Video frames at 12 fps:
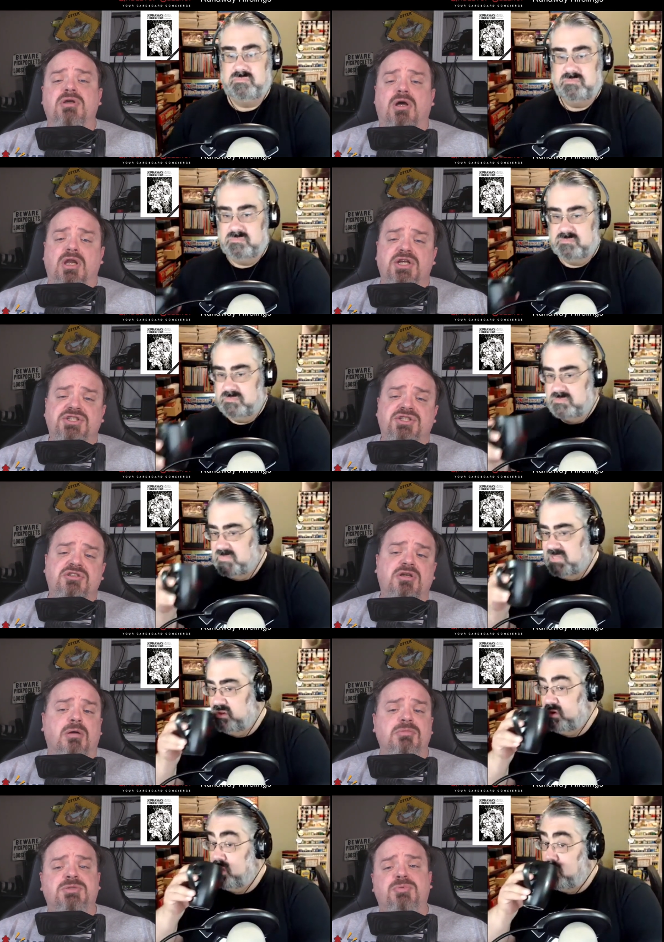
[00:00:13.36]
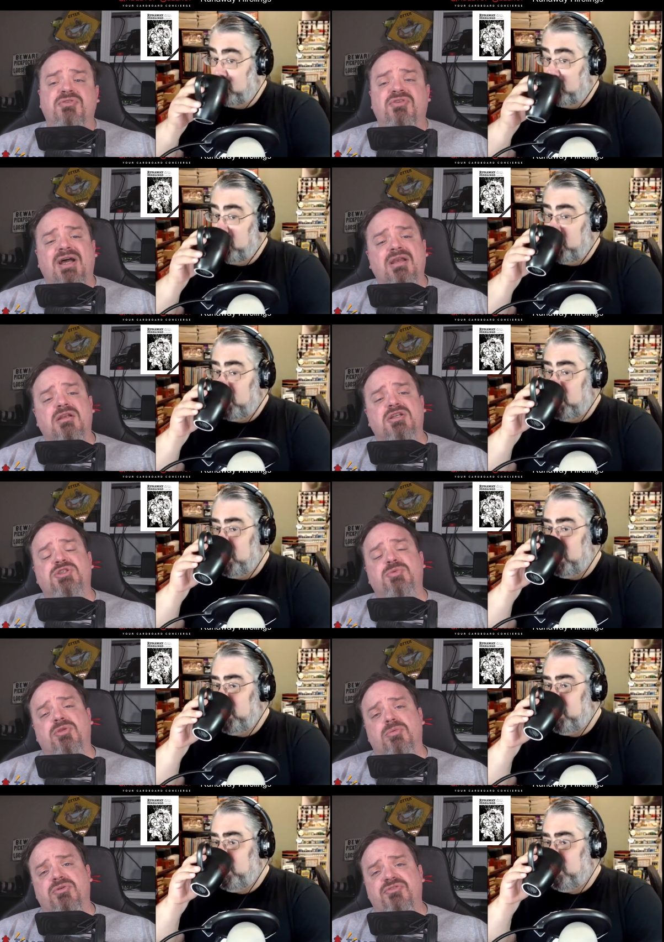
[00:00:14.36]
Speaker 1: acknowledge that Thomas provided us
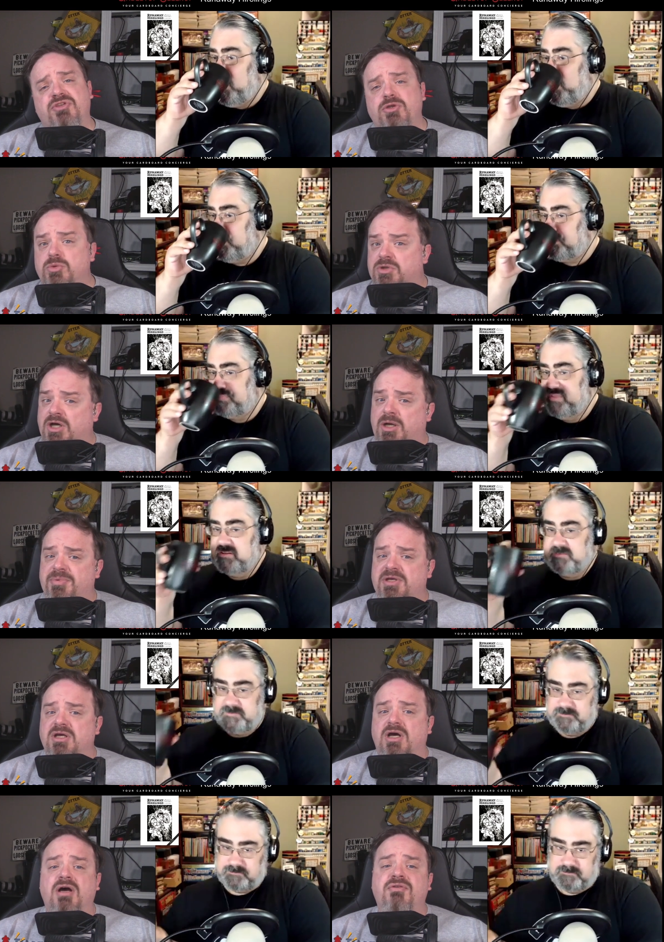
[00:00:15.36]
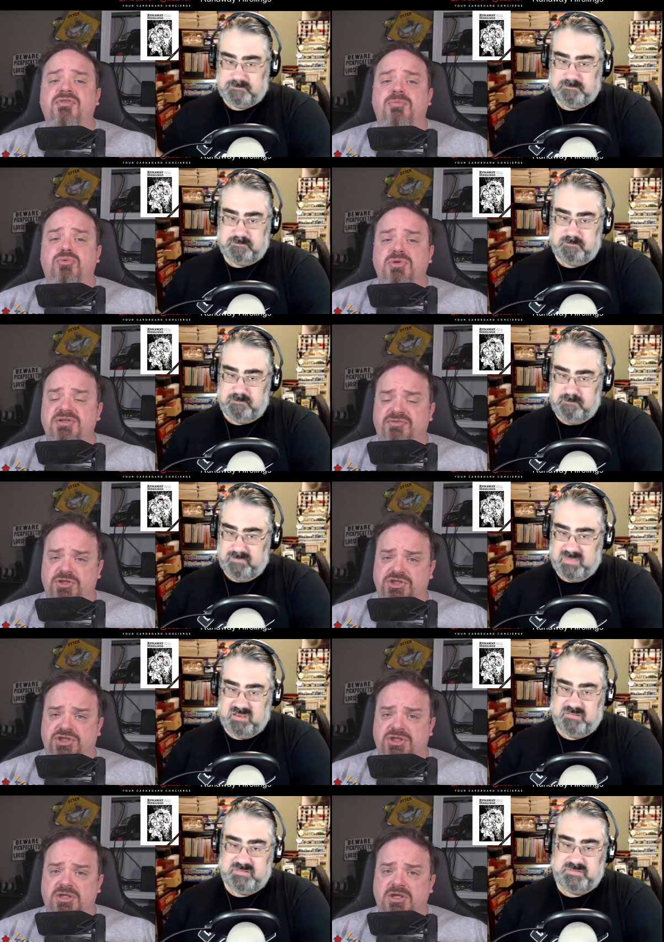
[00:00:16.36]
with a review copy of the print
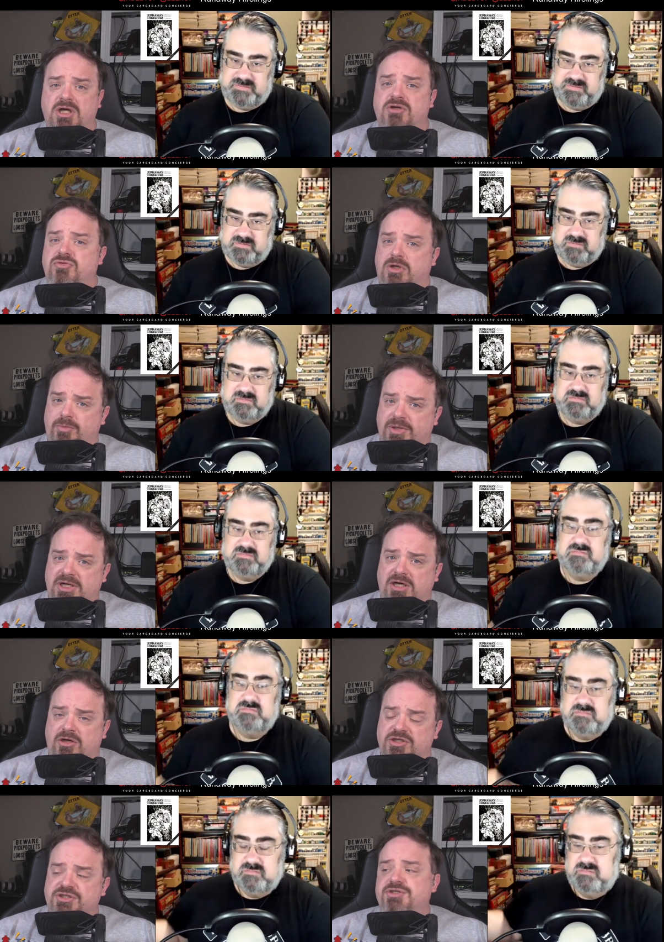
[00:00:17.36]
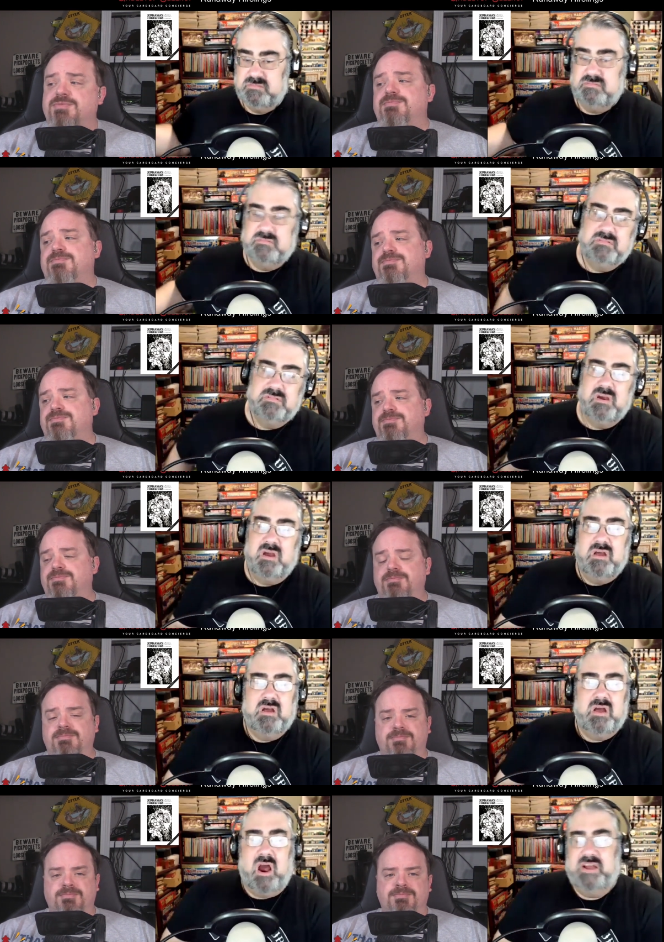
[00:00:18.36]
version of Runaway Hirelings.
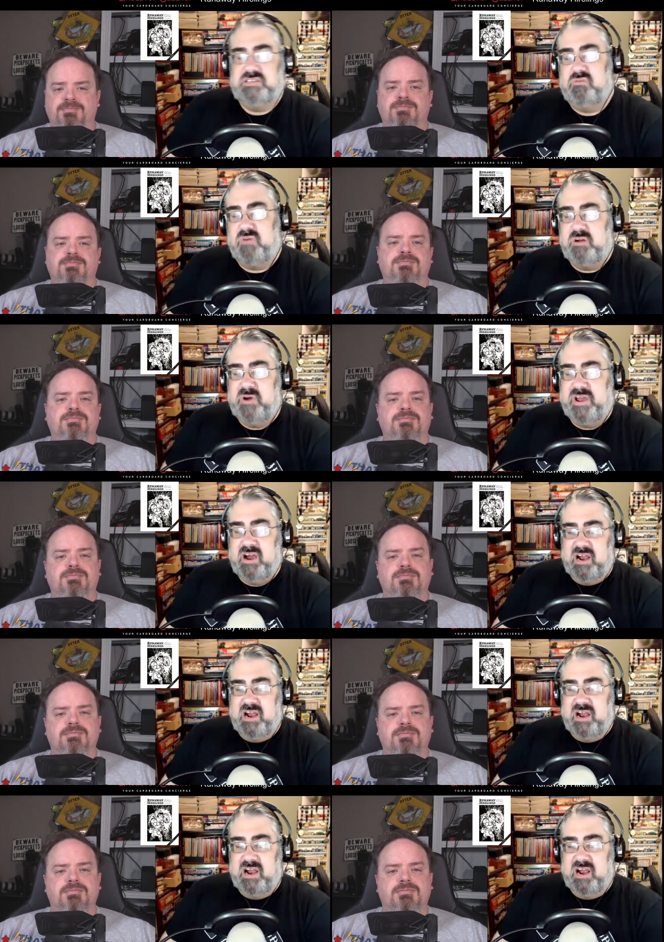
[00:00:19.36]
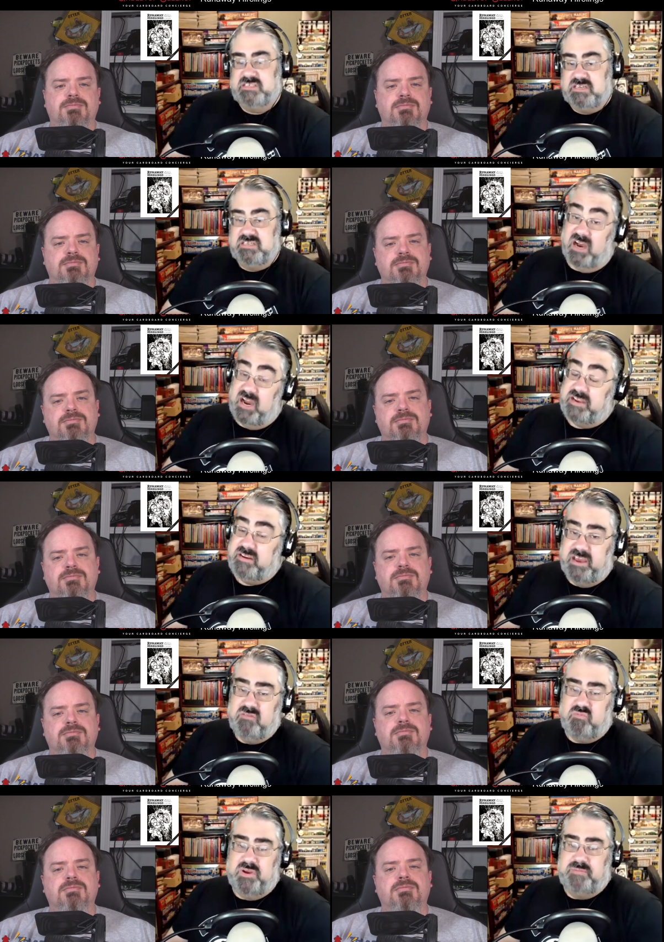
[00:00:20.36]
Speaker 2: All right, so Runaway Hirelings is designed
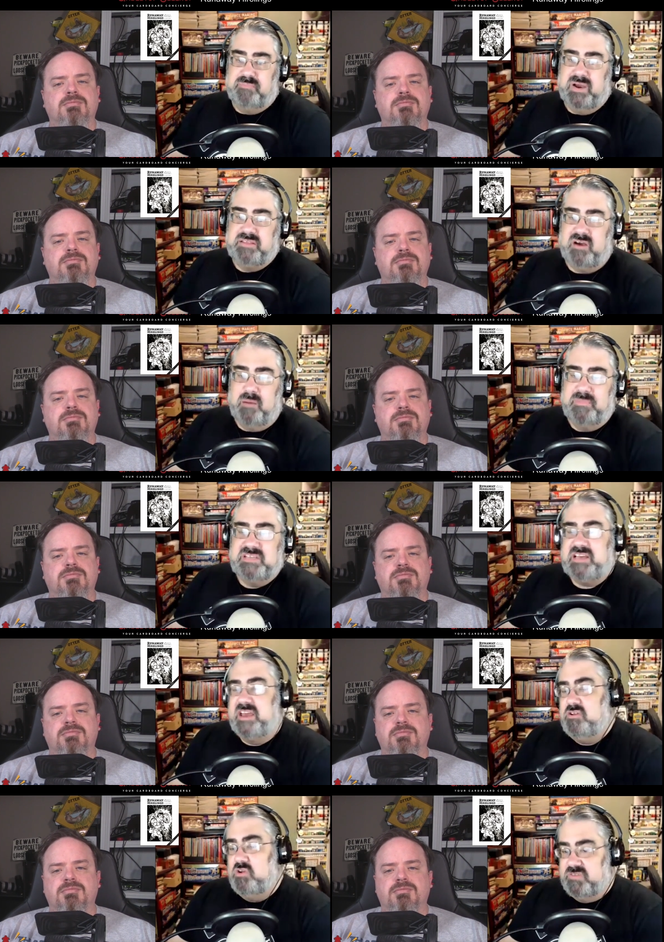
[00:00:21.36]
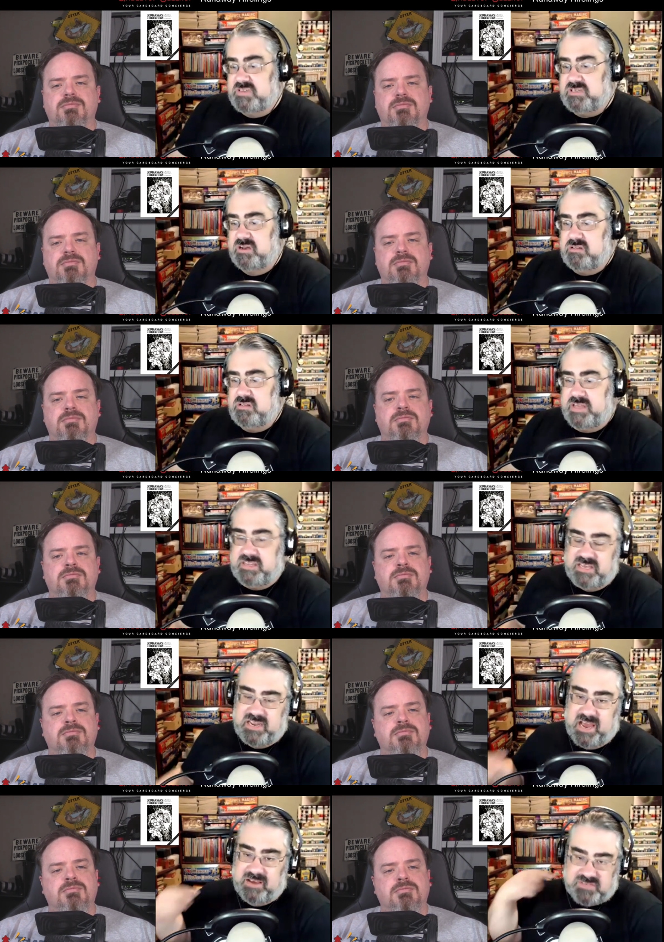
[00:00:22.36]
and written by Thomas A. Novosel. He
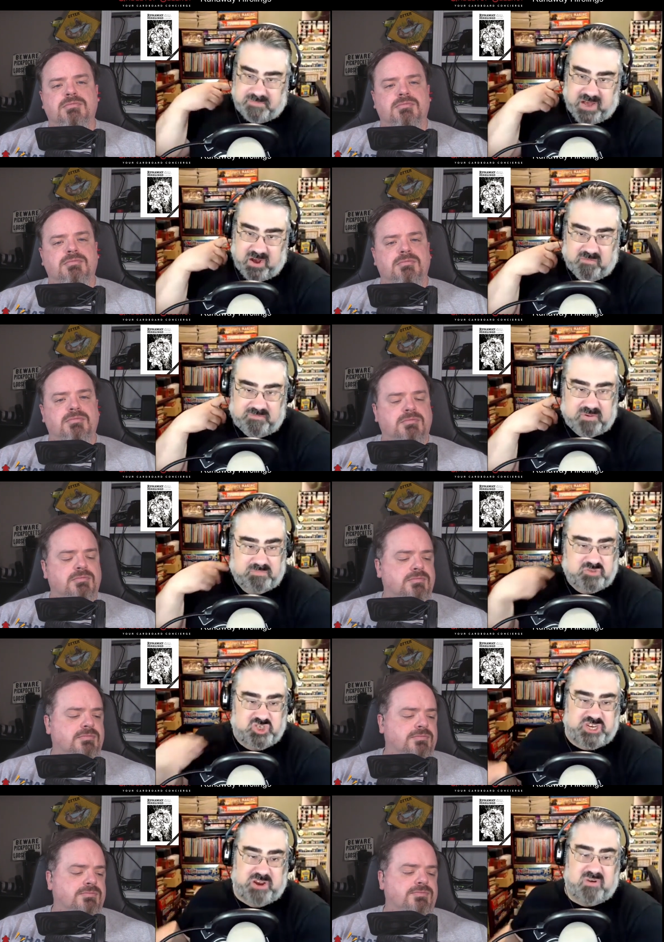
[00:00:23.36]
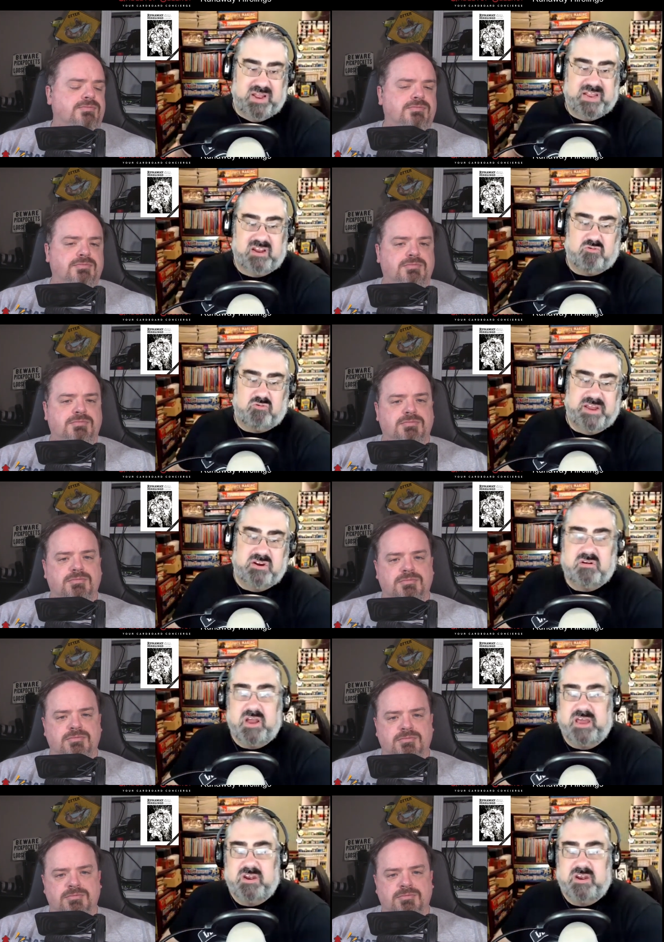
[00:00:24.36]
did have some help from Jarrett Crater